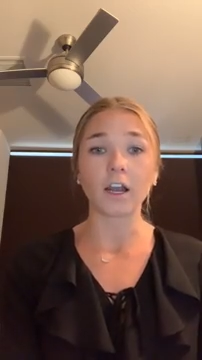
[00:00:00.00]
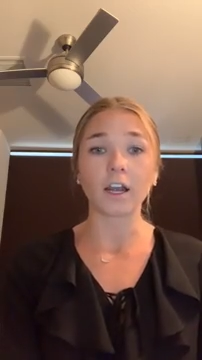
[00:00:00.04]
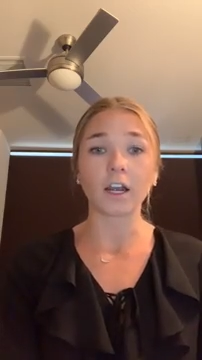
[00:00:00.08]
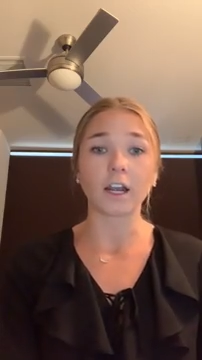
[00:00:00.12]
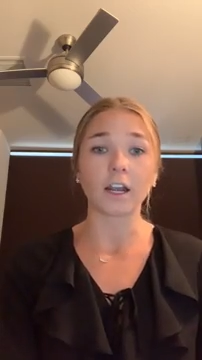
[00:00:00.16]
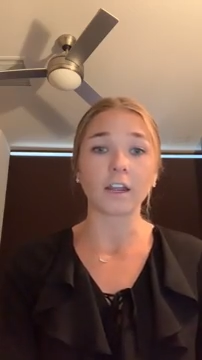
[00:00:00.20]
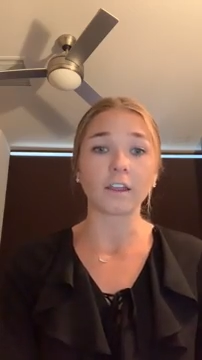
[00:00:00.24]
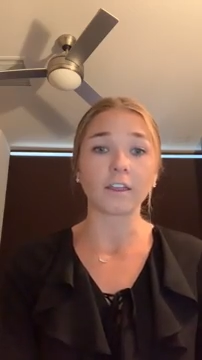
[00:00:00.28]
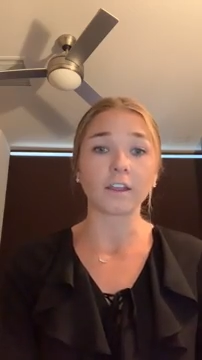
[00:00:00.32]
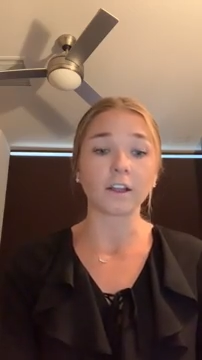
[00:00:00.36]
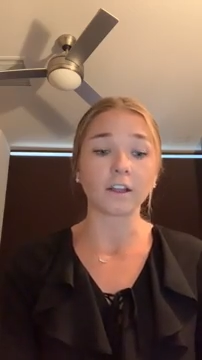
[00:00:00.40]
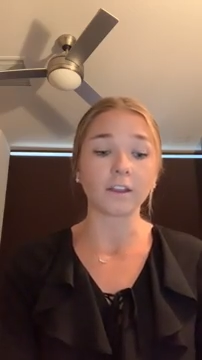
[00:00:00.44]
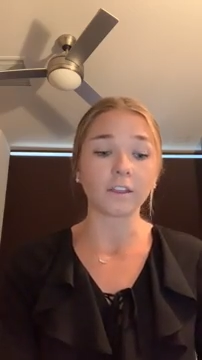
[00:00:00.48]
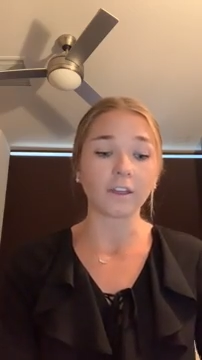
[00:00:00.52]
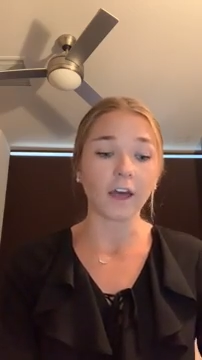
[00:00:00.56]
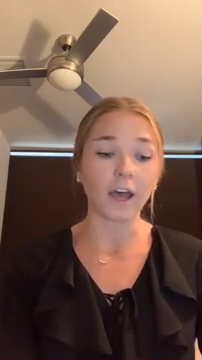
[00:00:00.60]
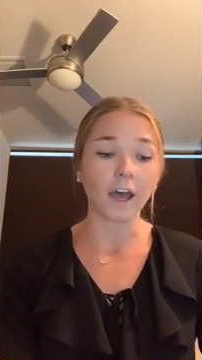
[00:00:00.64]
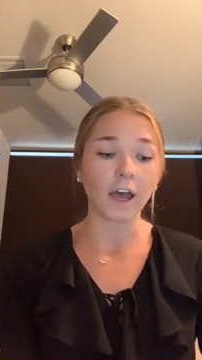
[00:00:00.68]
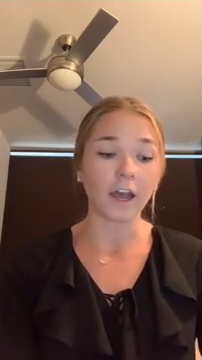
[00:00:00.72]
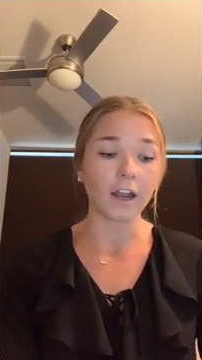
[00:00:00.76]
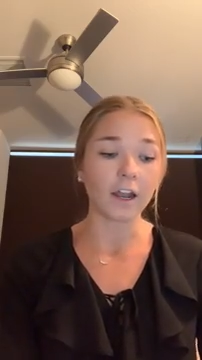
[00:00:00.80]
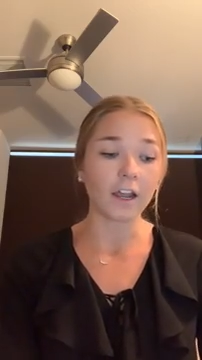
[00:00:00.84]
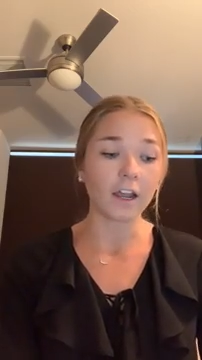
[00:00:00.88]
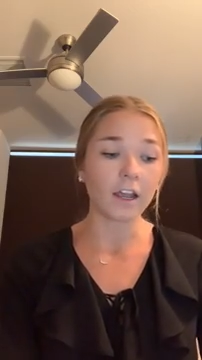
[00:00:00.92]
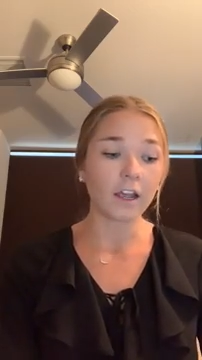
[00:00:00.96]
And I think
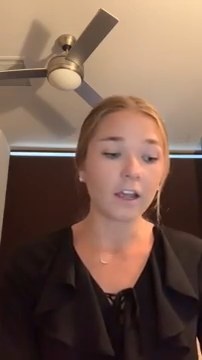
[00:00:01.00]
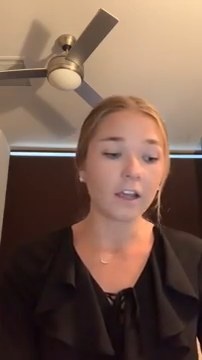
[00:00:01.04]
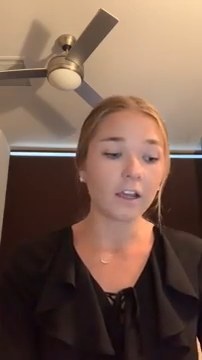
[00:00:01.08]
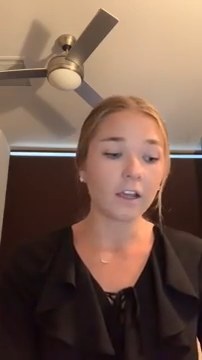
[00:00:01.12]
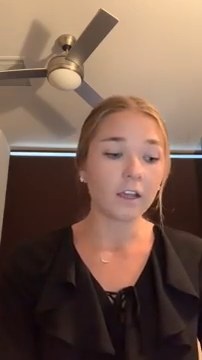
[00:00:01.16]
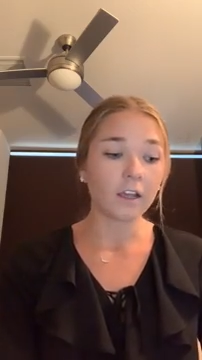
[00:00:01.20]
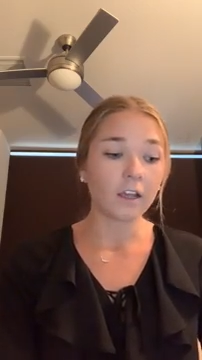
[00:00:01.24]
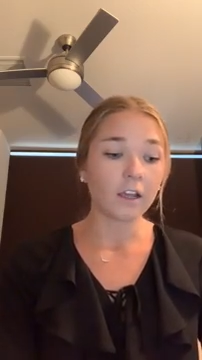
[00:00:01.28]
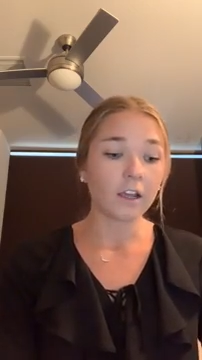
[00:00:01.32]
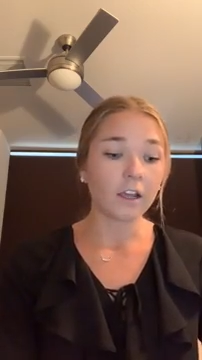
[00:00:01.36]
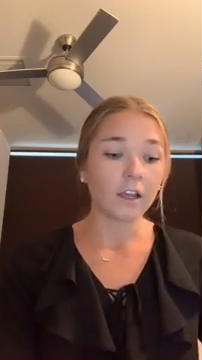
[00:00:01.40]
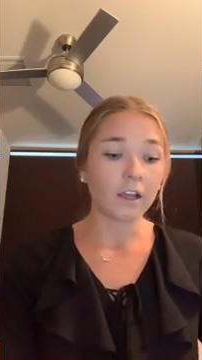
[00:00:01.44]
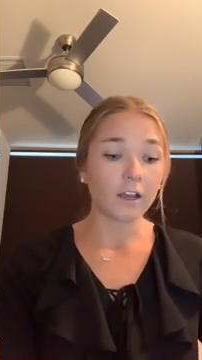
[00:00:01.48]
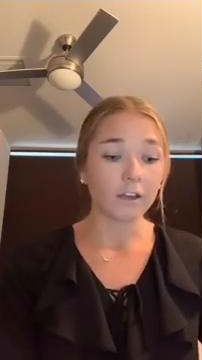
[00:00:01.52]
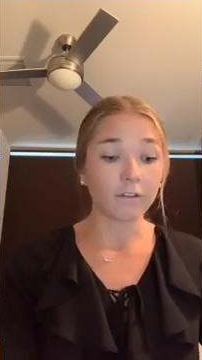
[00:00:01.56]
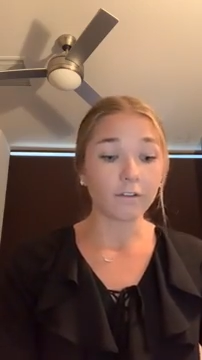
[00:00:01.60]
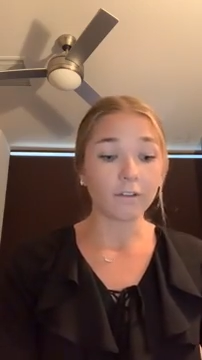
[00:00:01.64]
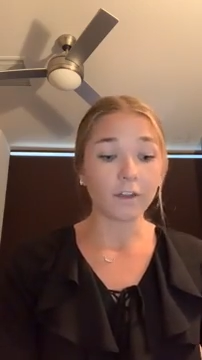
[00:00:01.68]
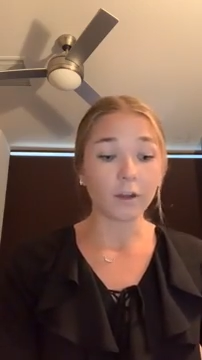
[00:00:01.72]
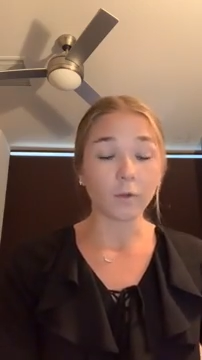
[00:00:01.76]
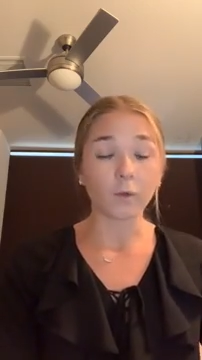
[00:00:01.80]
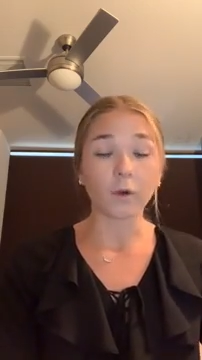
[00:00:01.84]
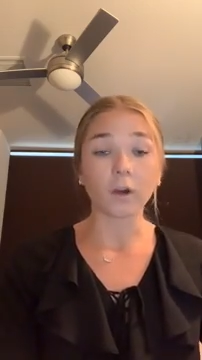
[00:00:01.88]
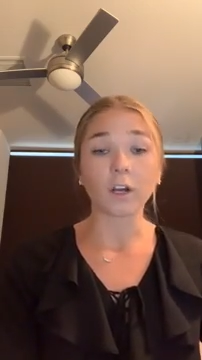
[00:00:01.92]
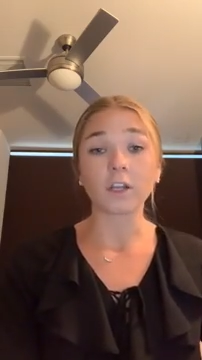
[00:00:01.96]
that if
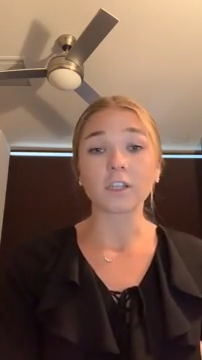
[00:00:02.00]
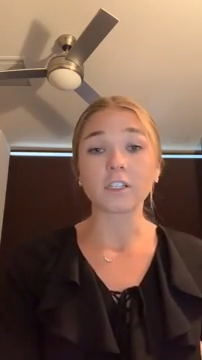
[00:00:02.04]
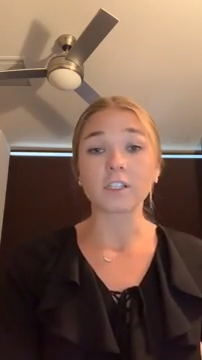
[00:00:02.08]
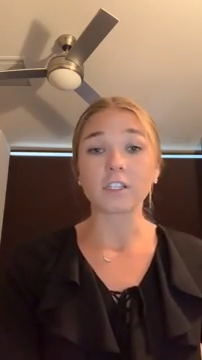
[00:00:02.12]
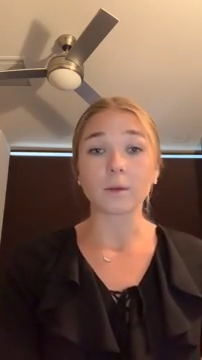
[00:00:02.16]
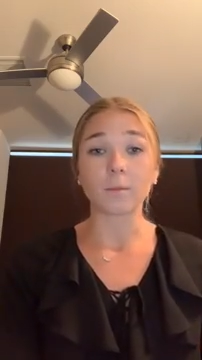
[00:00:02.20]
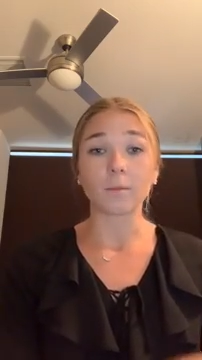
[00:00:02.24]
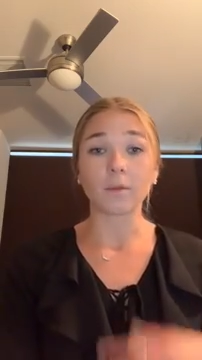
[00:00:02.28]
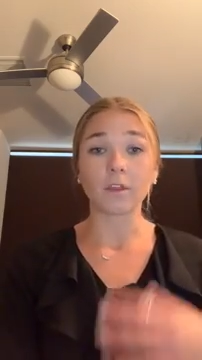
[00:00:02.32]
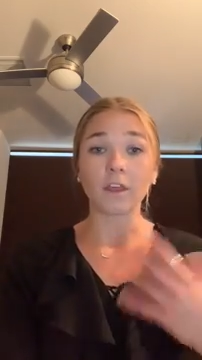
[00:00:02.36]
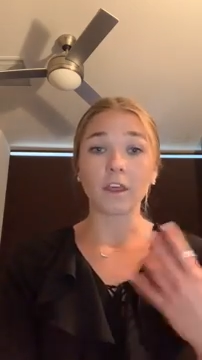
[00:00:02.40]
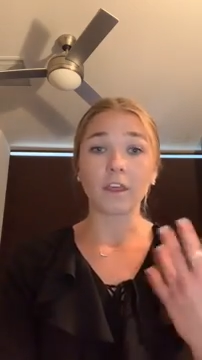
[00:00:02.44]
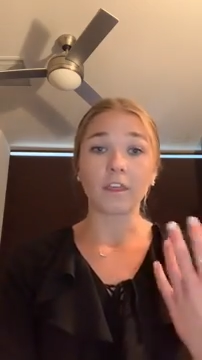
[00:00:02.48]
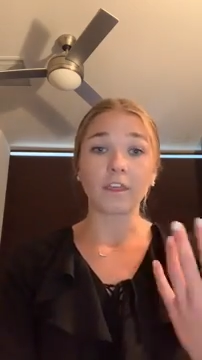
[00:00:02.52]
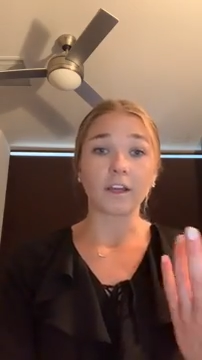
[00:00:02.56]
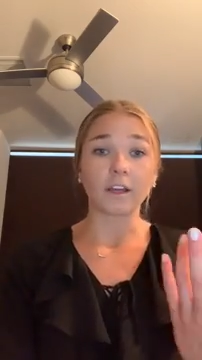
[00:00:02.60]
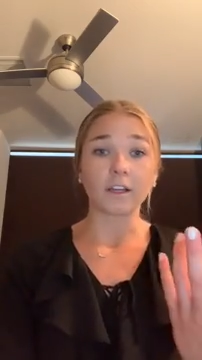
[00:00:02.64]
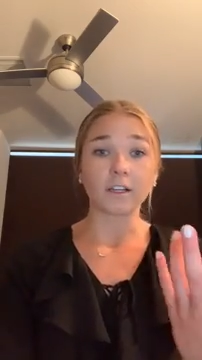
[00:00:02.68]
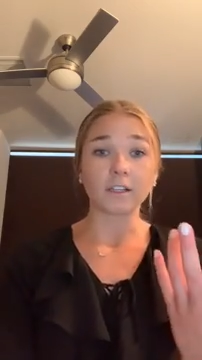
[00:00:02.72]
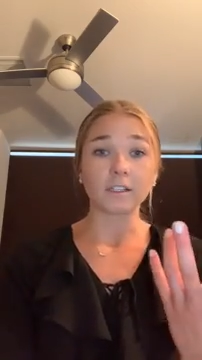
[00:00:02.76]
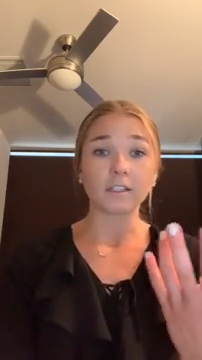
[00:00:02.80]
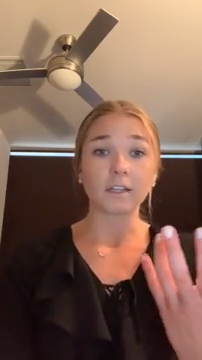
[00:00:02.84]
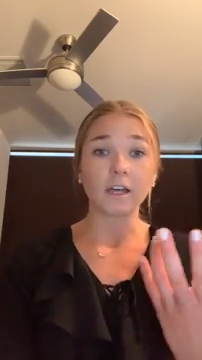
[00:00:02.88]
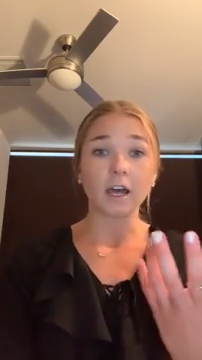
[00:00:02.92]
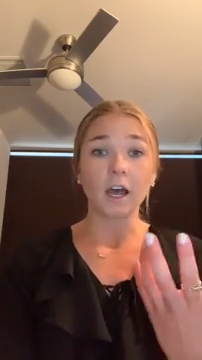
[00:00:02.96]
they work on some of the
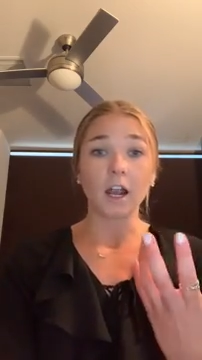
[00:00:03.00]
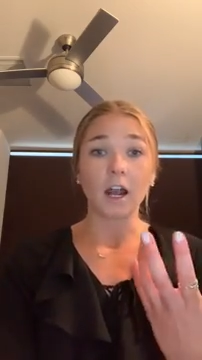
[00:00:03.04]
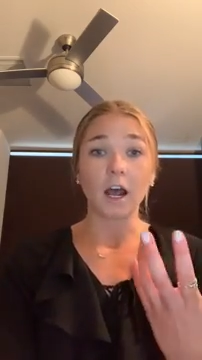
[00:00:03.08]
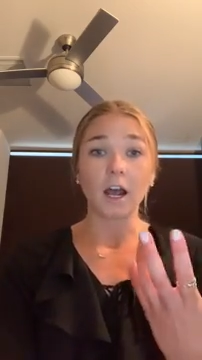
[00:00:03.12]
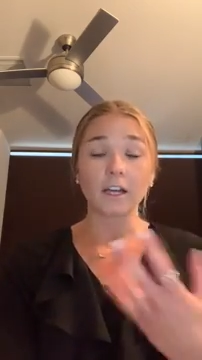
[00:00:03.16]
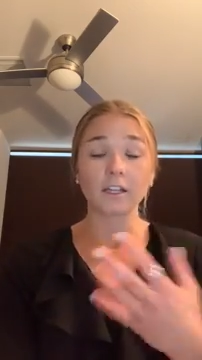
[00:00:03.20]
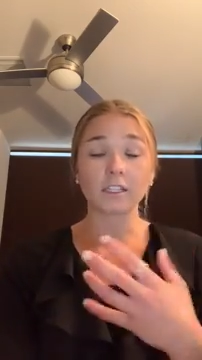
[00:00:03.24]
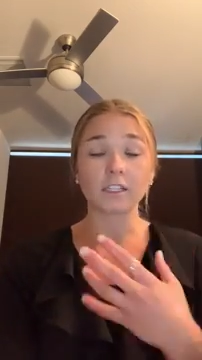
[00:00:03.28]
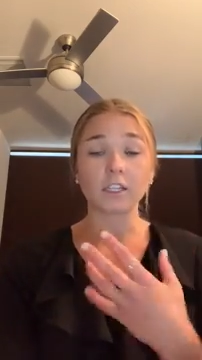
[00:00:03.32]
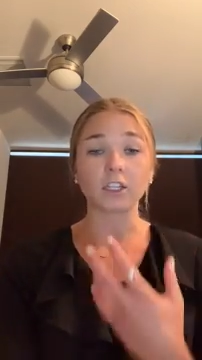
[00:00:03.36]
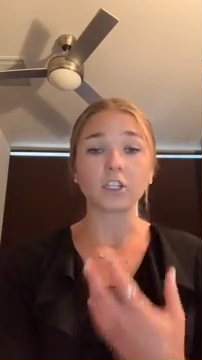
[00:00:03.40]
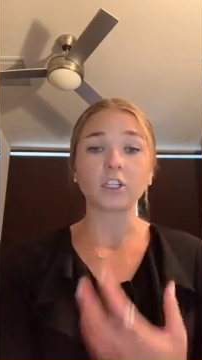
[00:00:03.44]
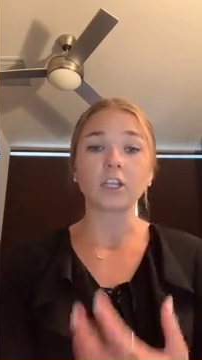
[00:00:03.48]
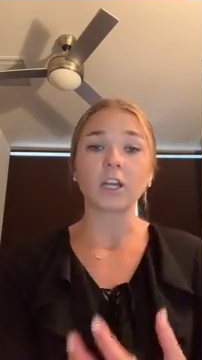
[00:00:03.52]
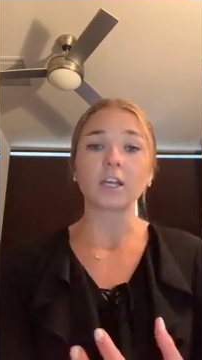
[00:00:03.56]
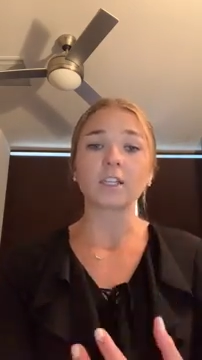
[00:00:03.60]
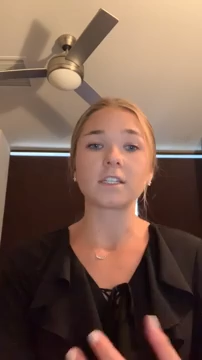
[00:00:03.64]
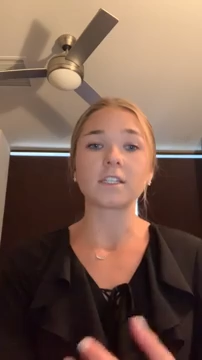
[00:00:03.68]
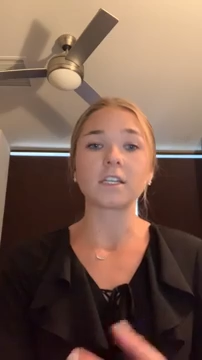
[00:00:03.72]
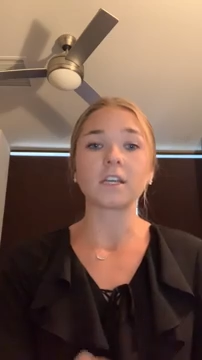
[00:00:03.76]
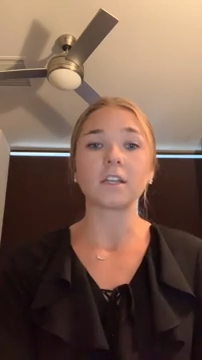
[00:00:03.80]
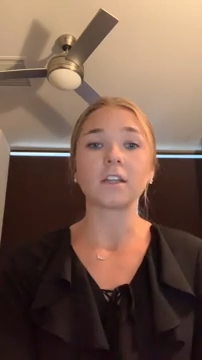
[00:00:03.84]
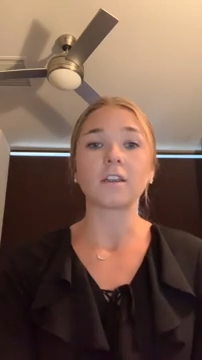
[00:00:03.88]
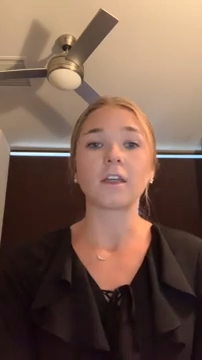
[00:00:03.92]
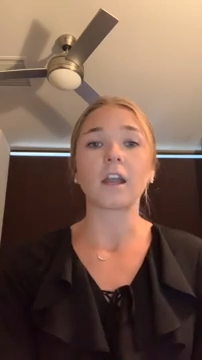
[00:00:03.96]
things that I
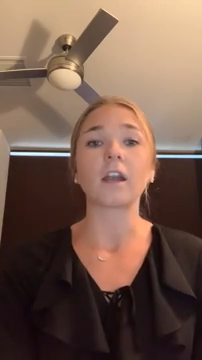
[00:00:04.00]
suggested,